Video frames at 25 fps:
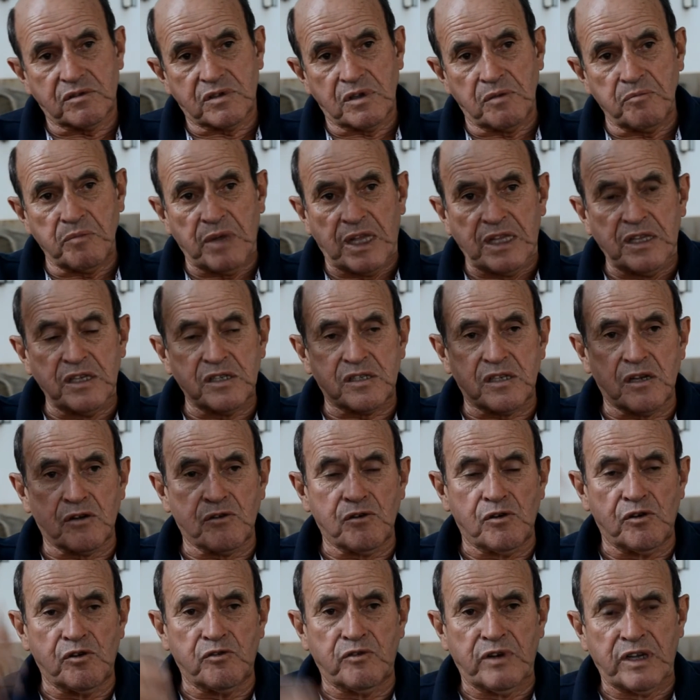many years
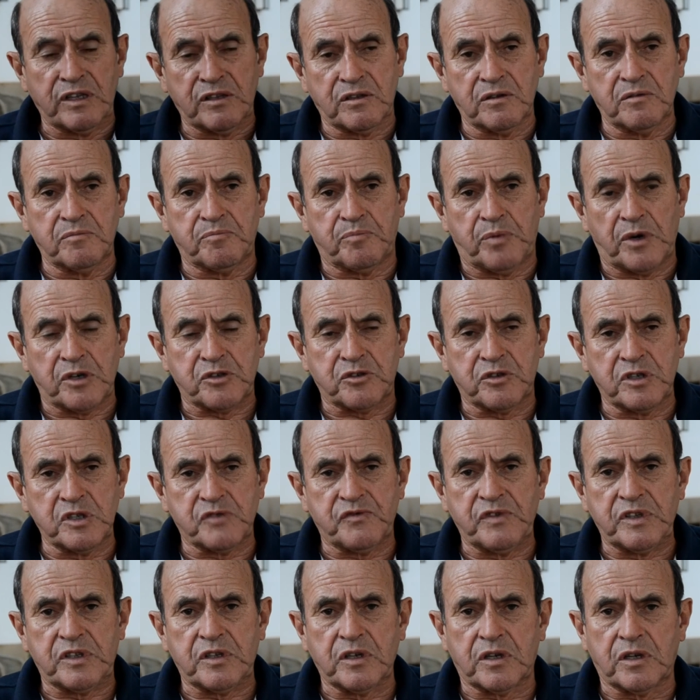ago, when the Portuguese
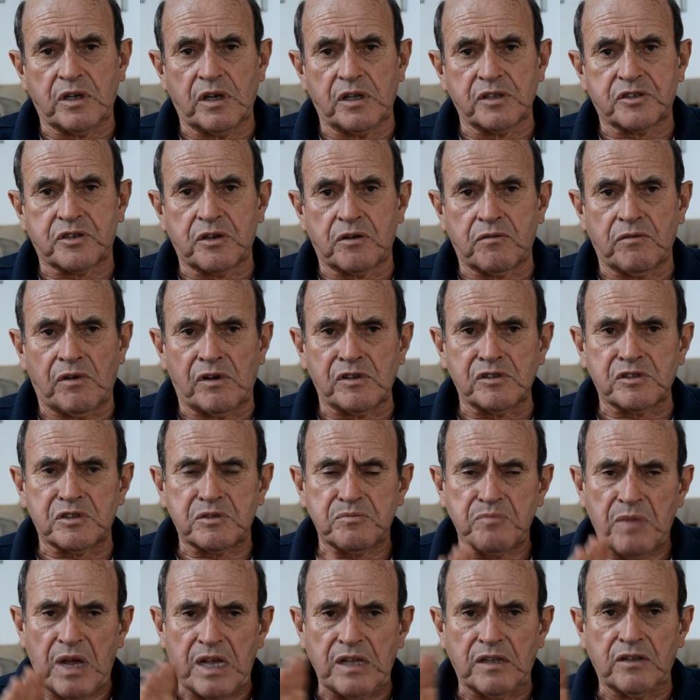viticulture was
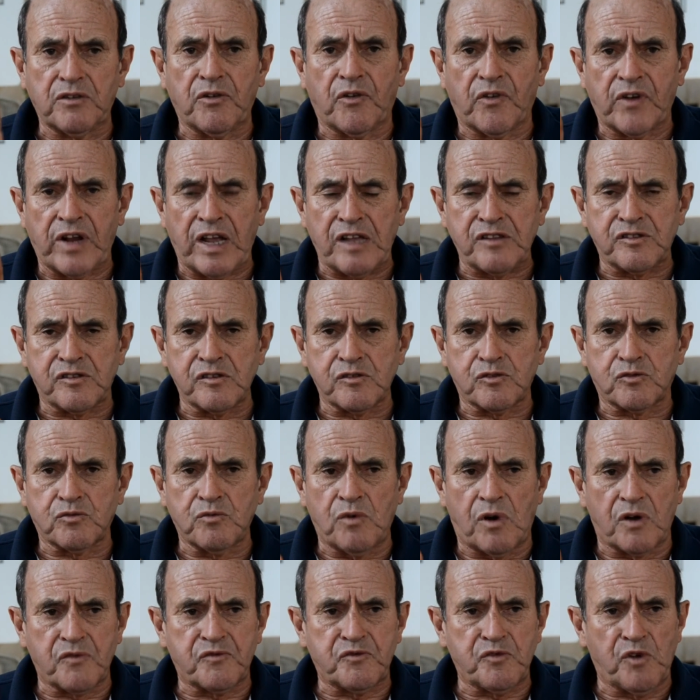mainly oriented
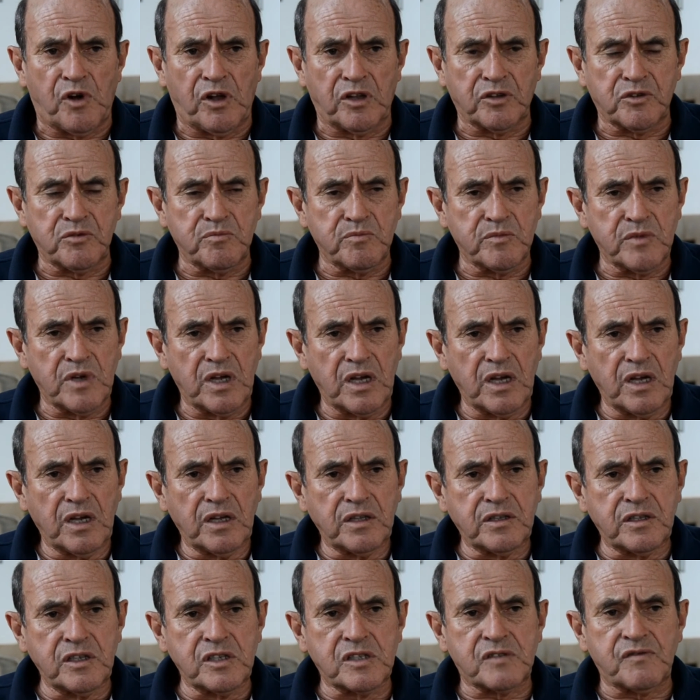toward volume,
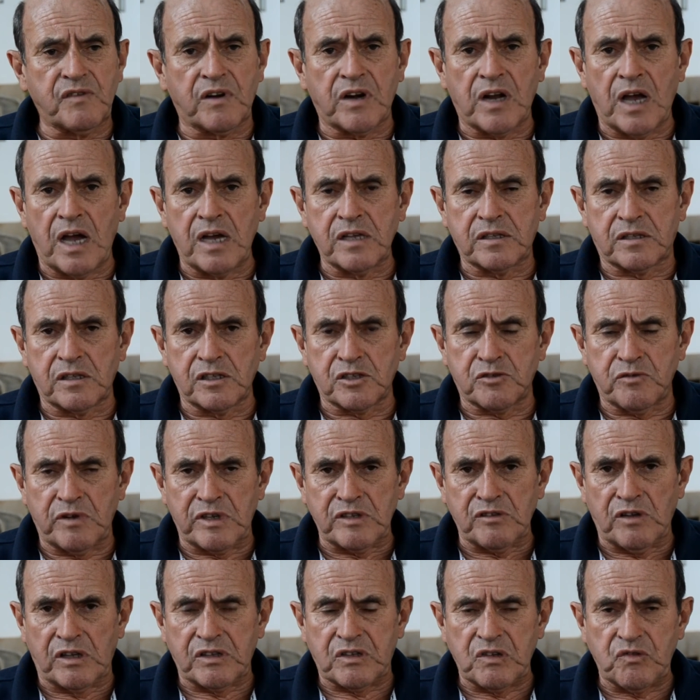these varietals were
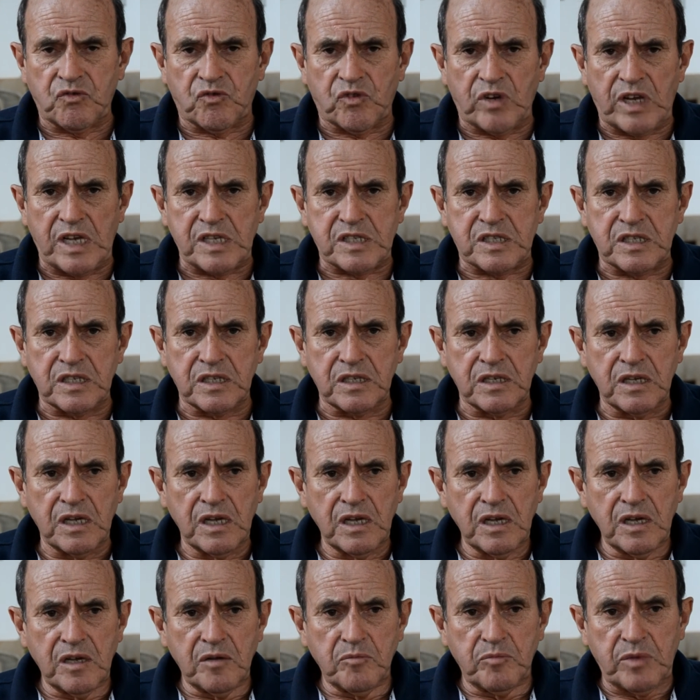not interesting.
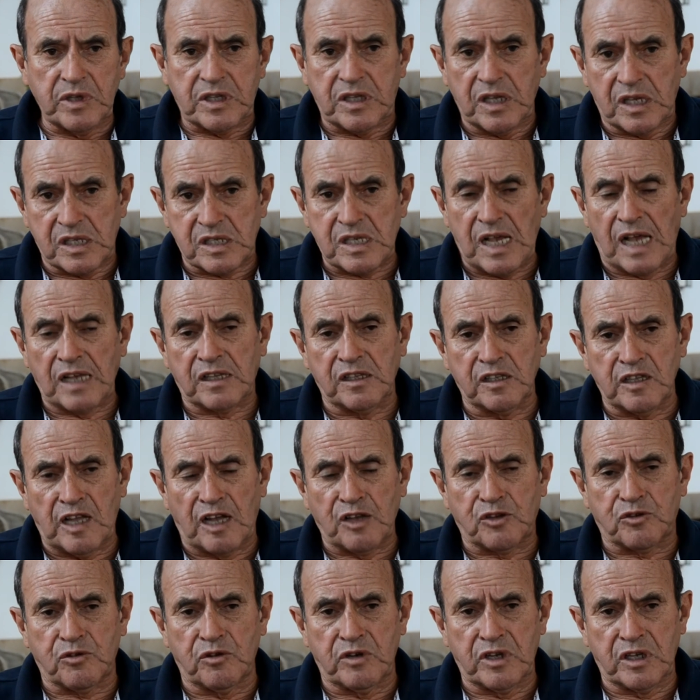But exactly
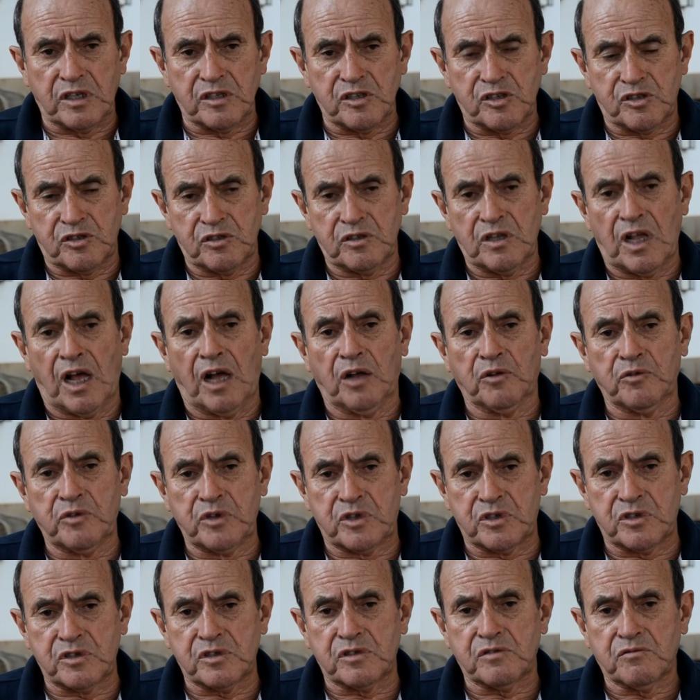like Touriga Nacional,
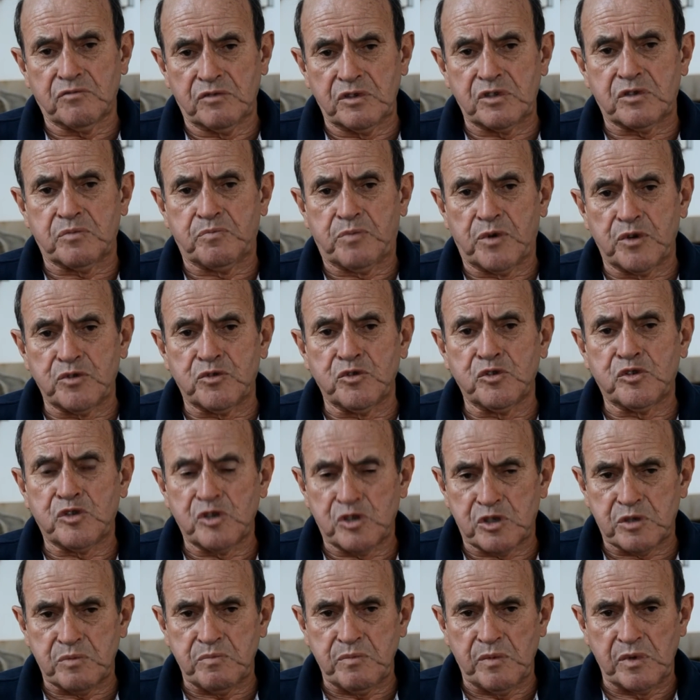which
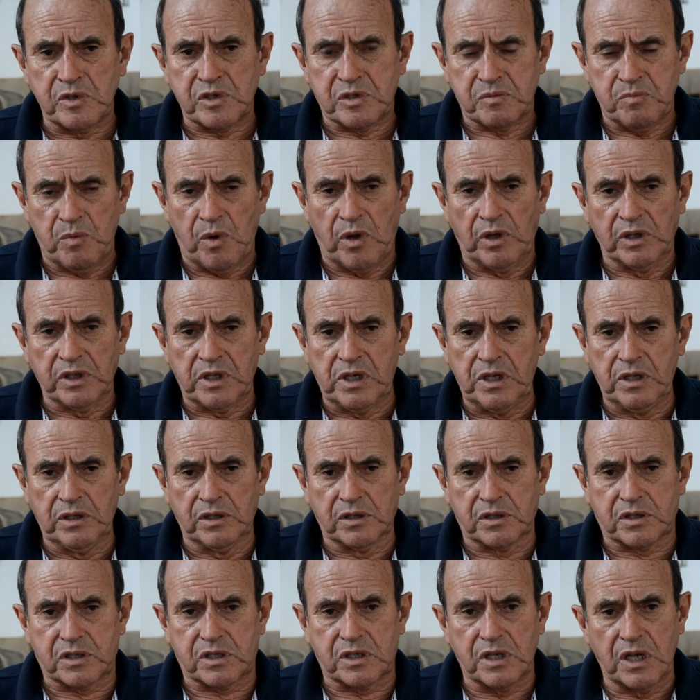produces small
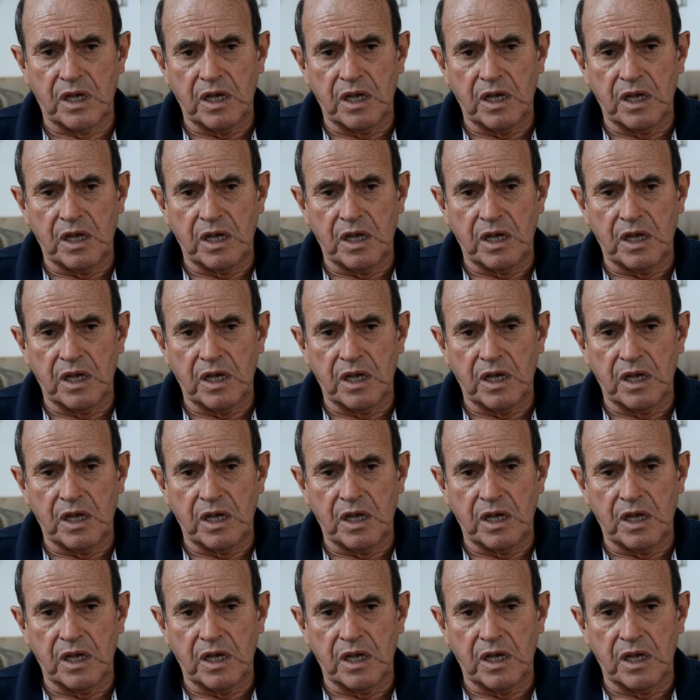yields